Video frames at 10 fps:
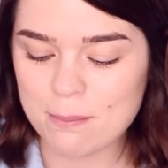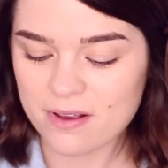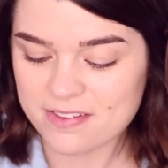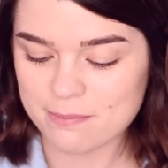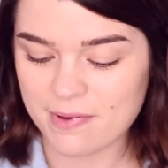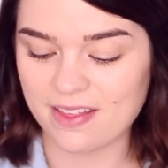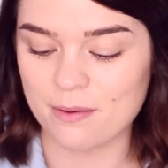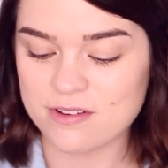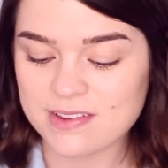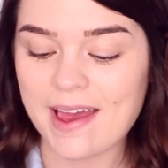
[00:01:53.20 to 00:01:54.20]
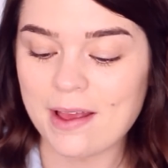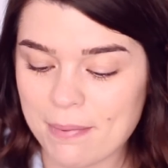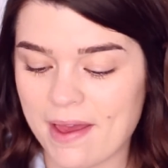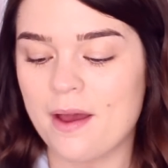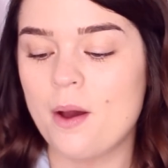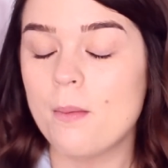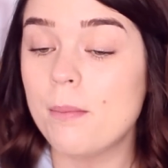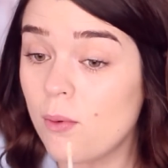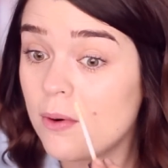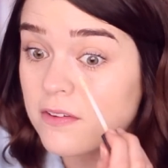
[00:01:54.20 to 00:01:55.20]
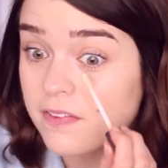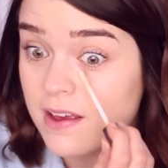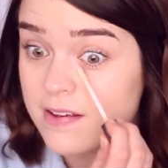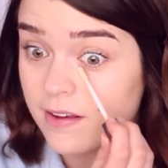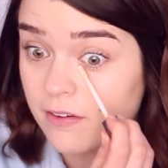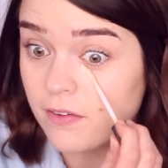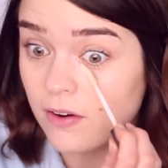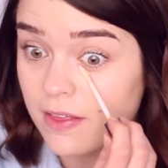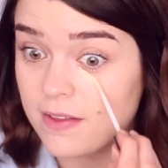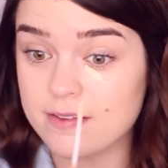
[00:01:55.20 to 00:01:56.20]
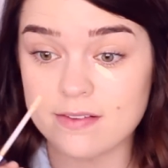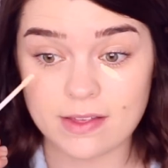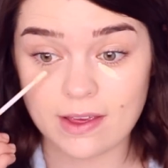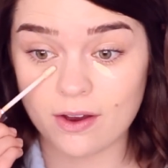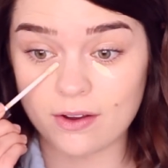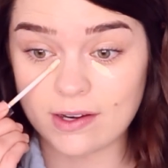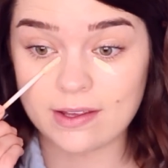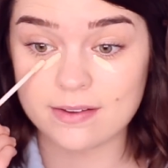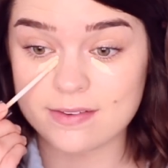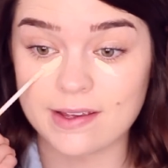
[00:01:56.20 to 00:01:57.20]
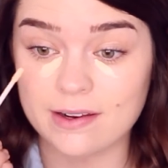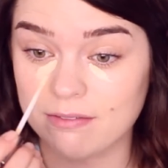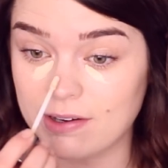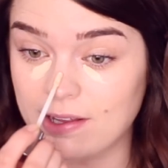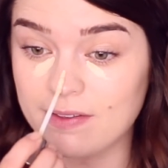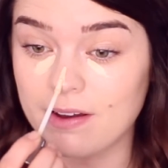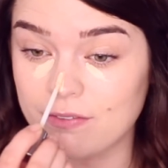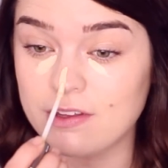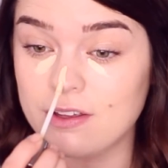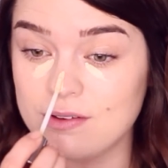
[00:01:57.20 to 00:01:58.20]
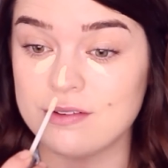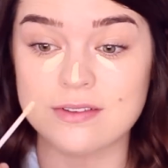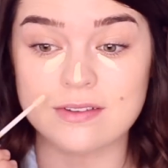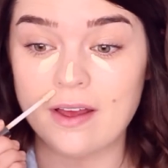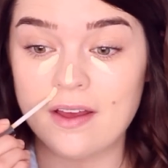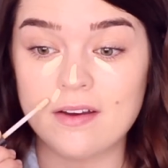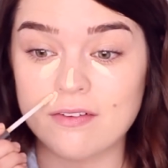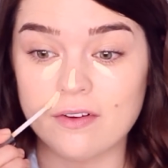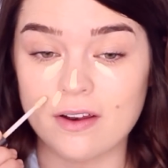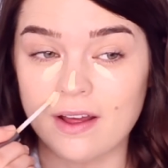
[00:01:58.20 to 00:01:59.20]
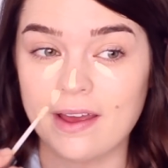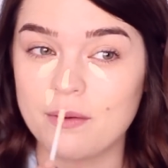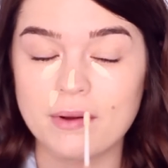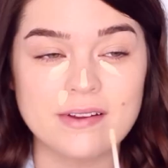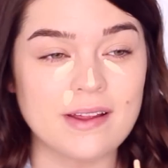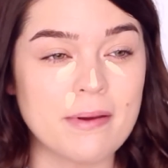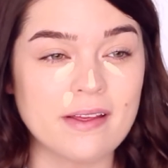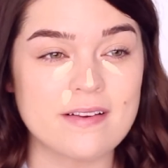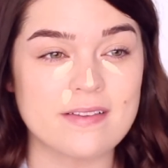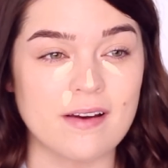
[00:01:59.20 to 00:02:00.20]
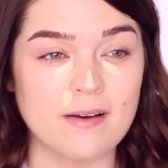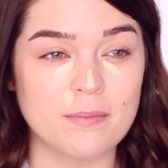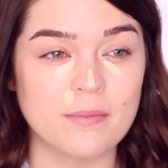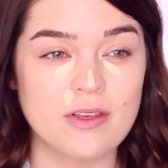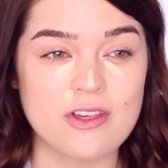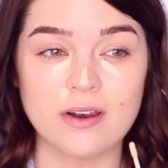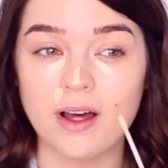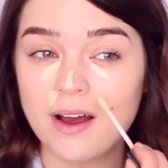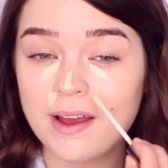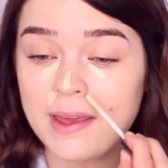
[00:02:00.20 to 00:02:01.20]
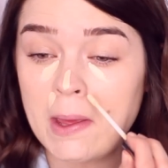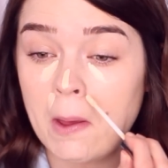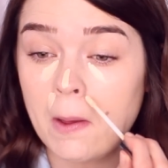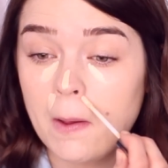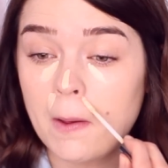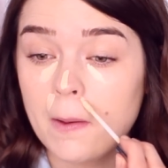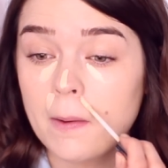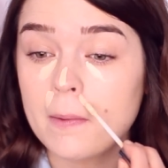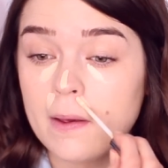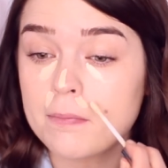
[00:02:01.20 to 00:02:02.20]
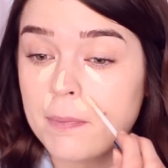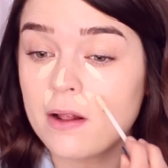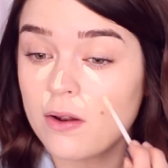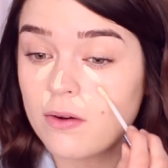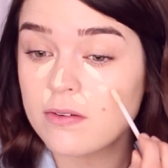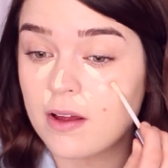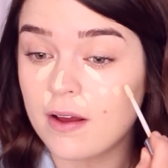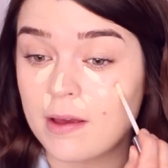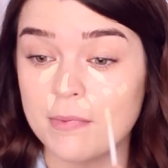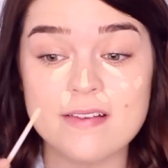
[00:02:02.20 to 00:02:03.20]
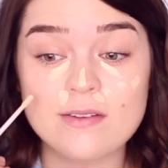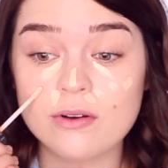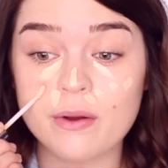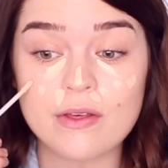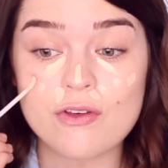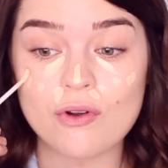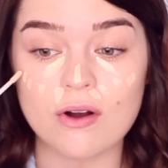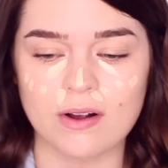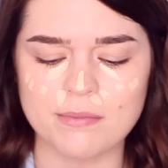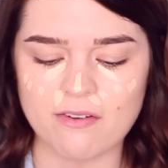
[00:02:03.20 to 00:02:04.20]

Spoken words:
I must admit I'm just getting a bit bored of this. I feel like this is the only concealer really that I've used for like, when did I pick this up? July? It's been a long time. It's still going strong.